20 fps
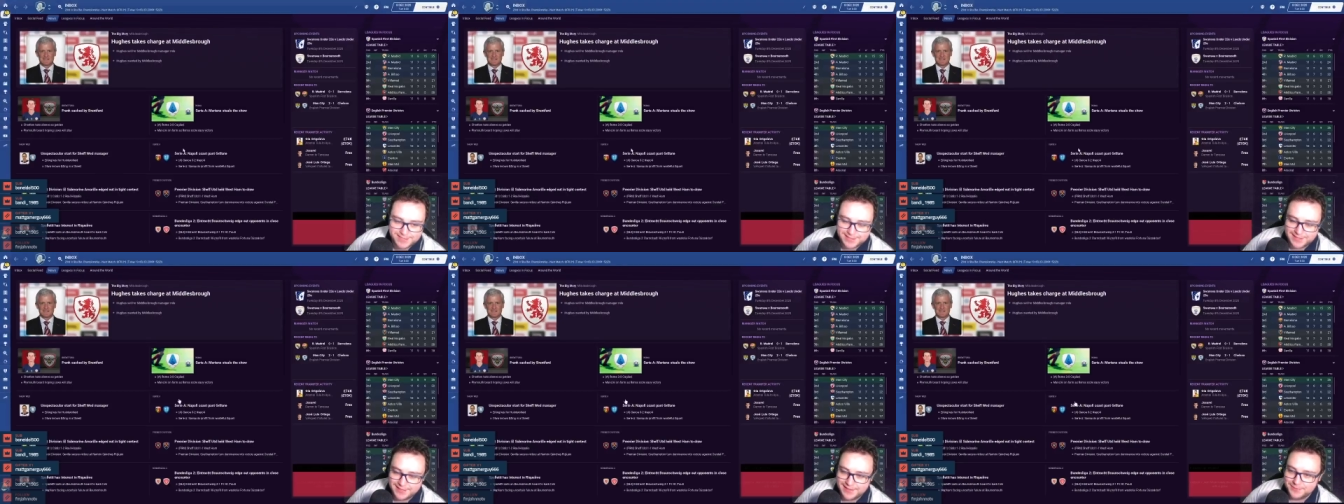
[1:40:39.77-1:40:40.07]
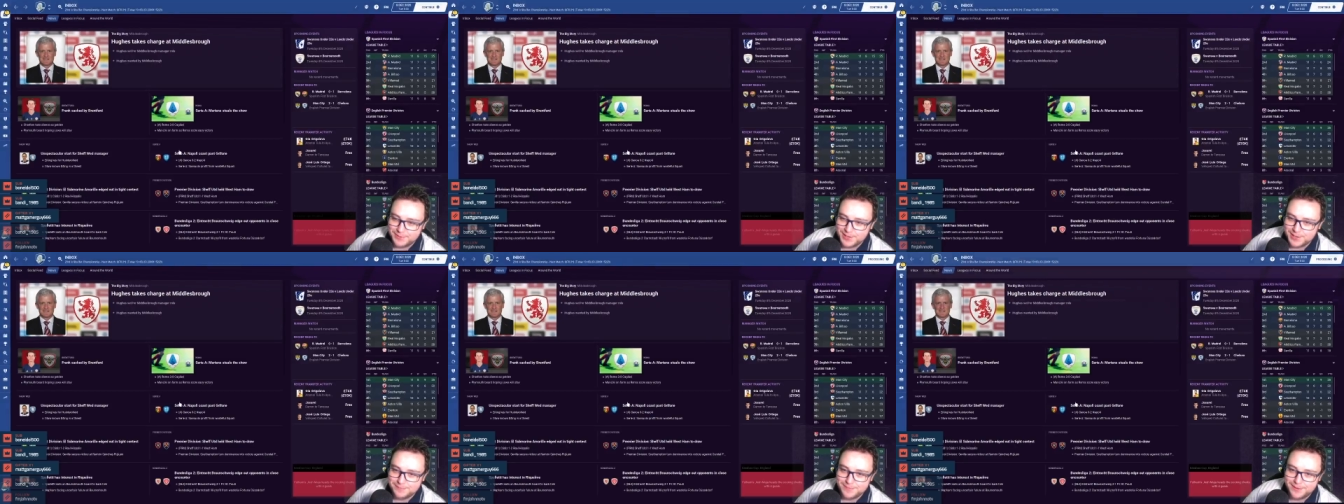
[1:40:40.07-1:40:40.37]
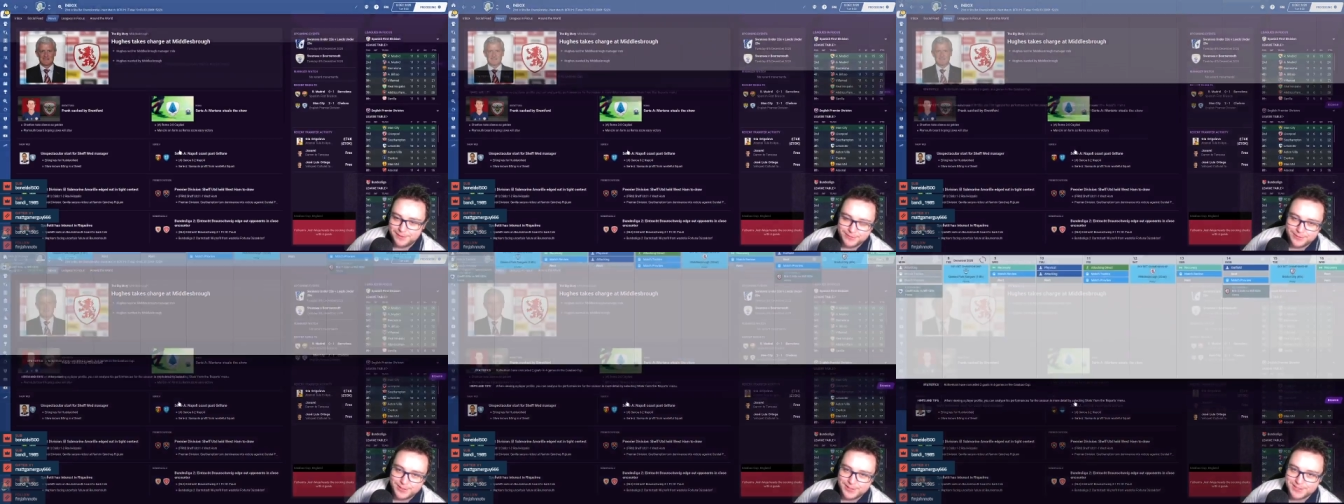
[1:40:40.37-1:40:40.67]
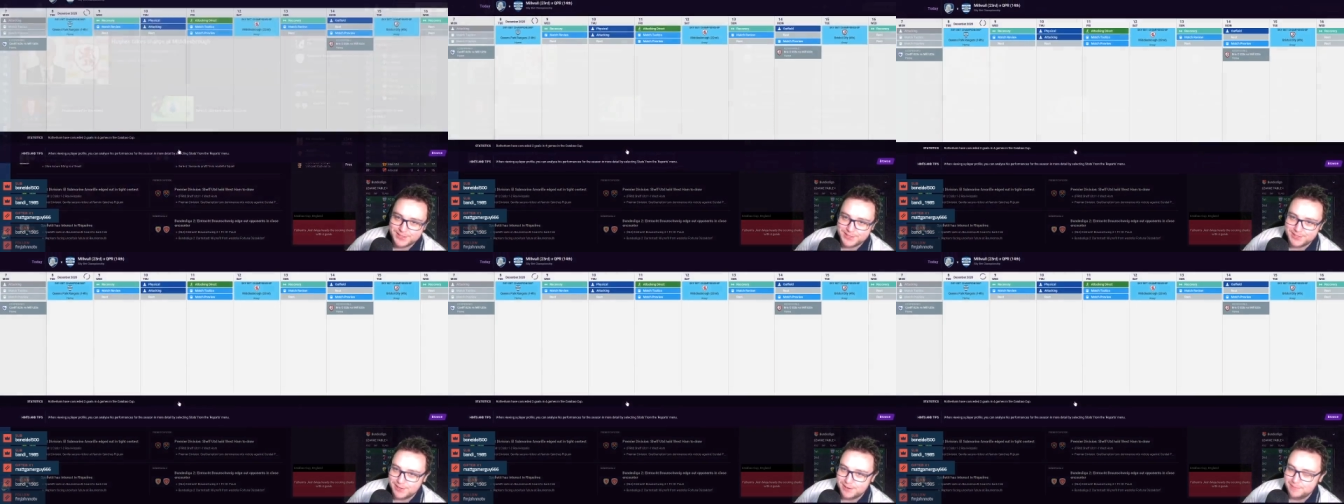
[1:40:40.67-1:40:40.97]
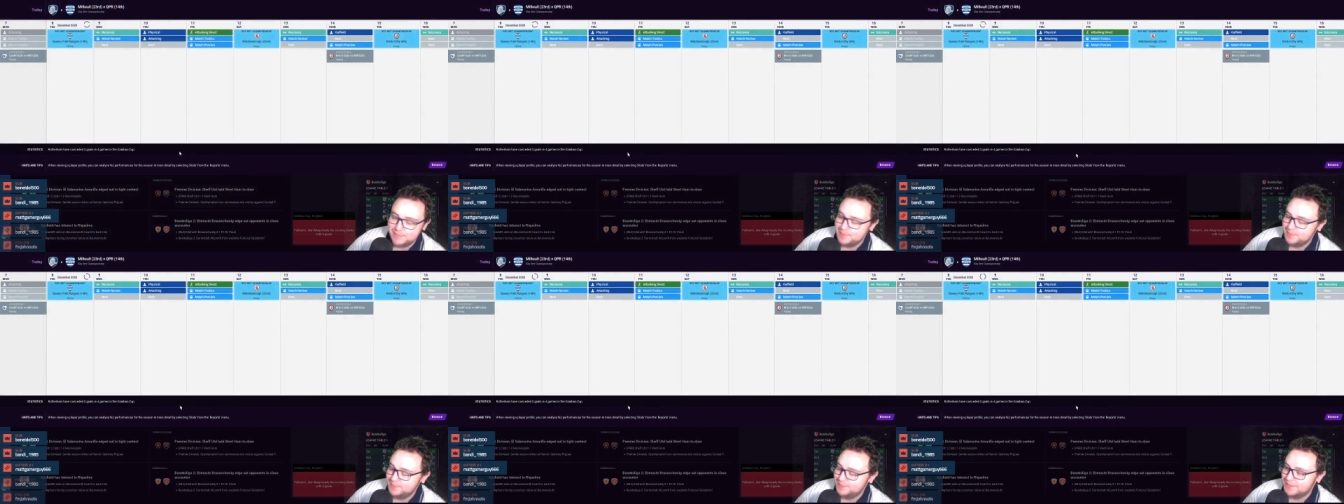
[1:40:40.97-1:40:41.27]
started working my first
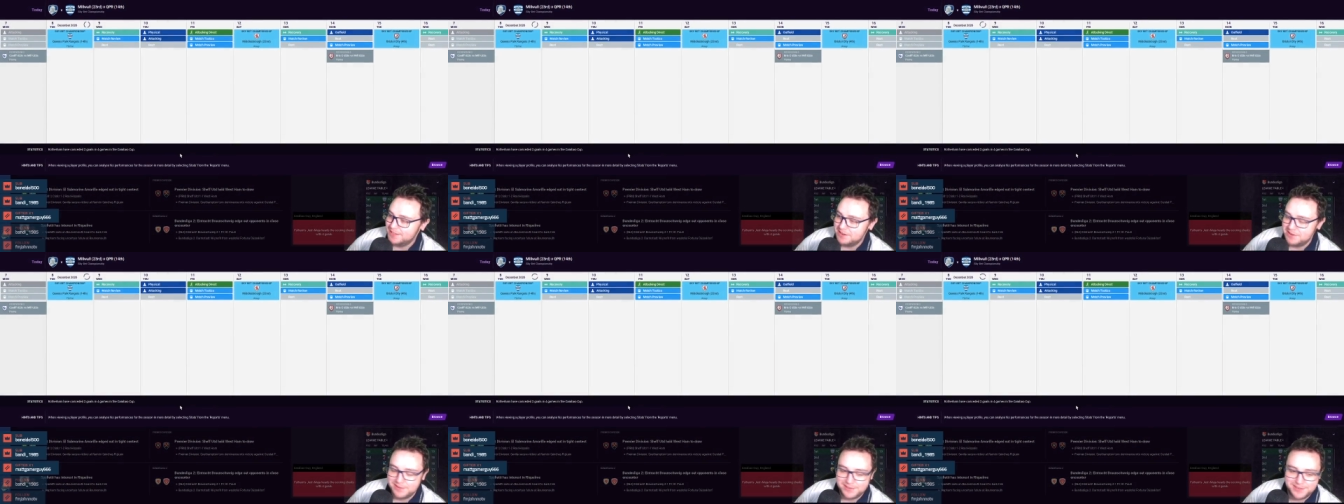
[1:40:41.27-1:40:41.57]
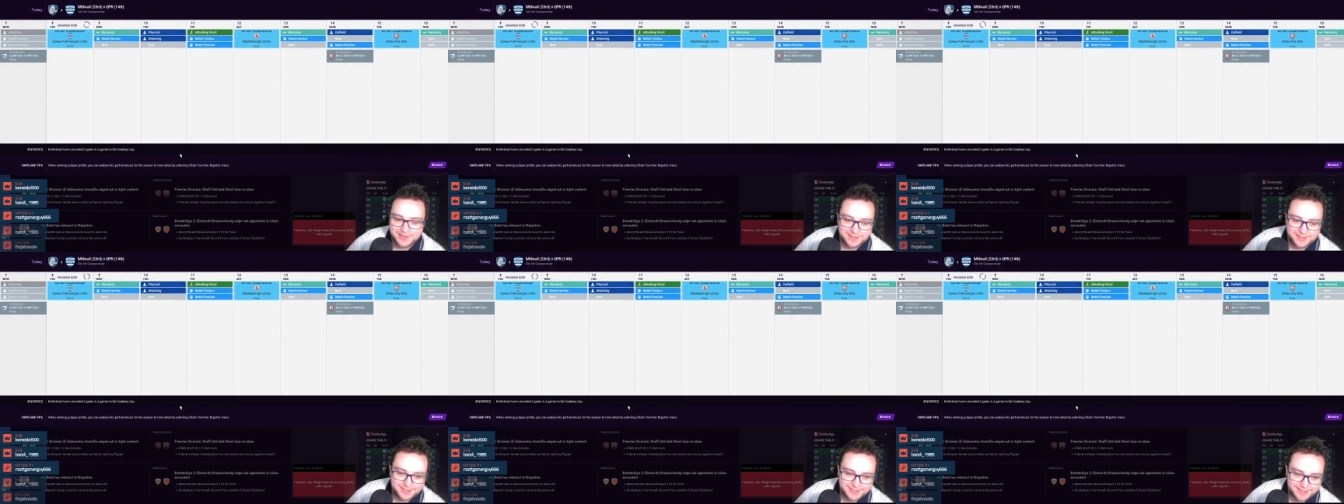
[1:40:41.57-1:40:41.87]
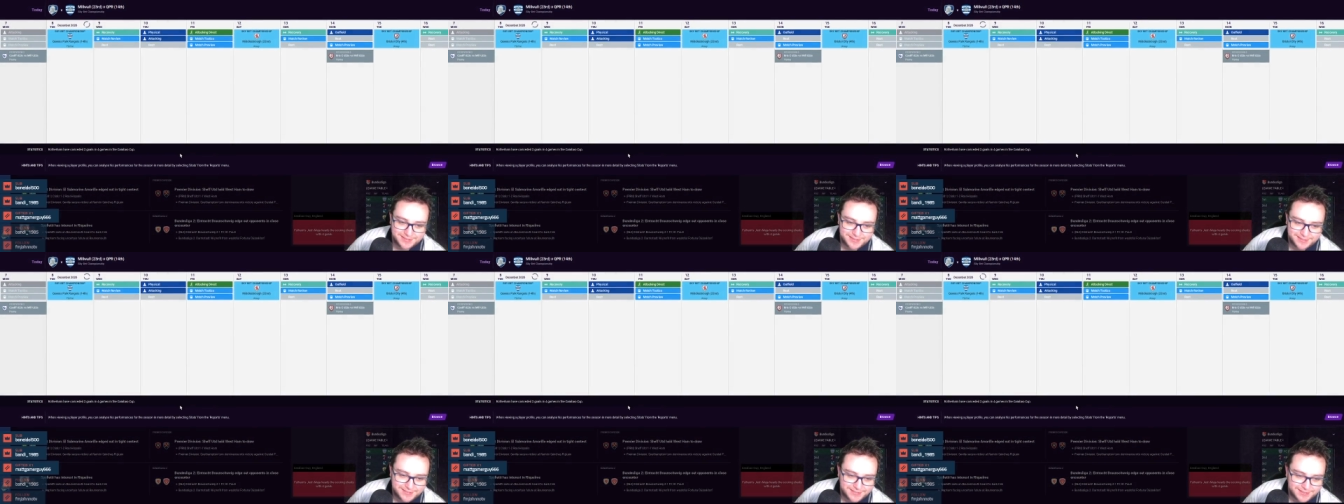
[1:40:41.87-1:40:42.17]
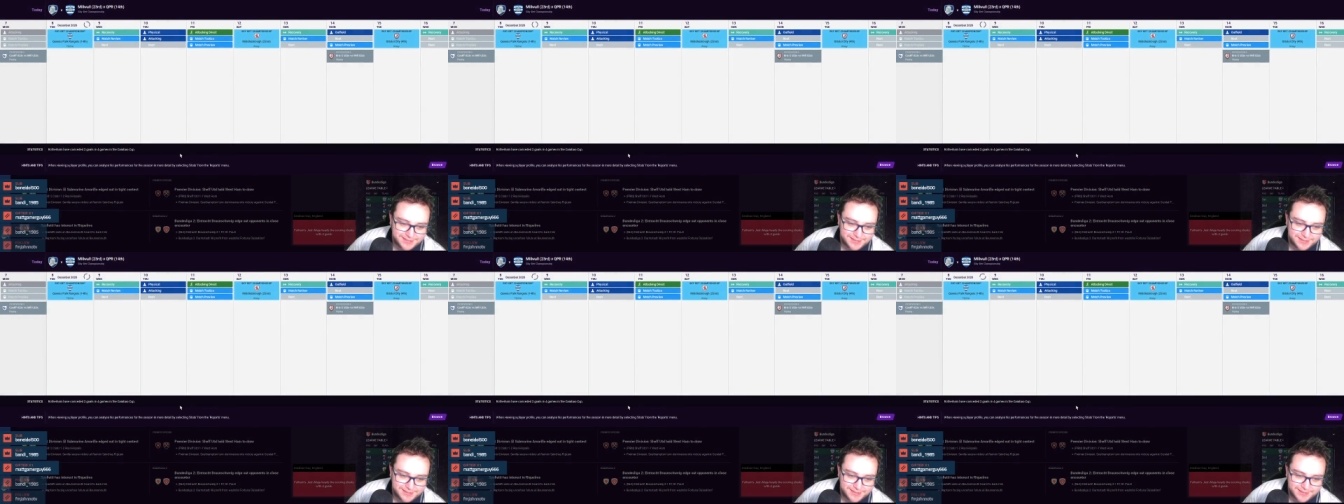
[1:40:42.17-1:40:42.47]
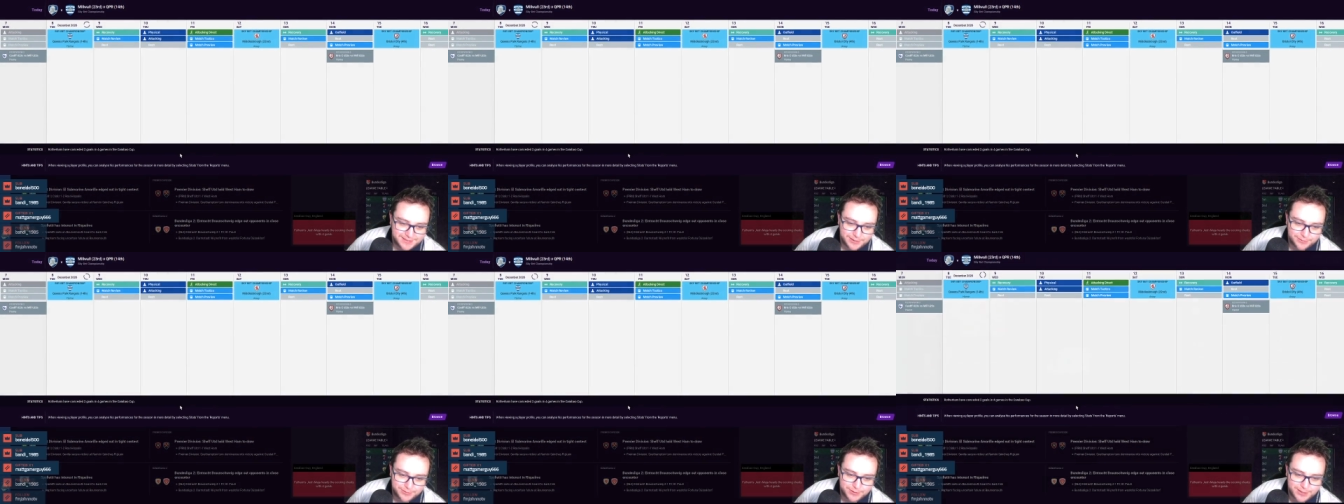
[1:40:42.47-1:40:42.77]
job. Oh,
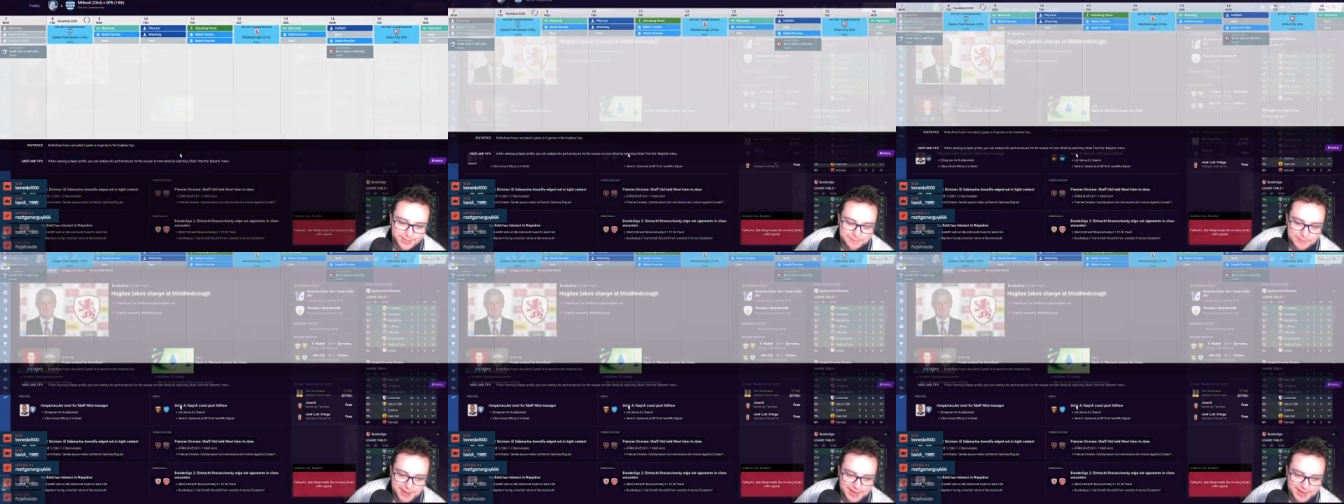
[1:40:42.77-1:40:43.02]
your first